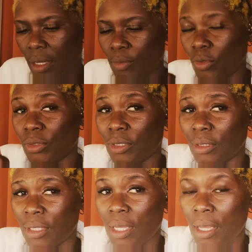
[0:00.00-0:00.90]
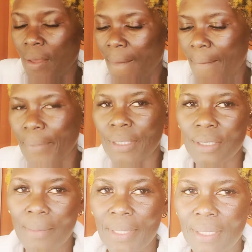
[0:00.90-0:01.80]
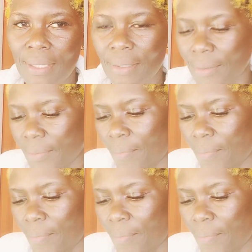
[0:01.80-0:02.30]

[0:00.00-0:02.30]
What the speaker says: I'm going to put some in here.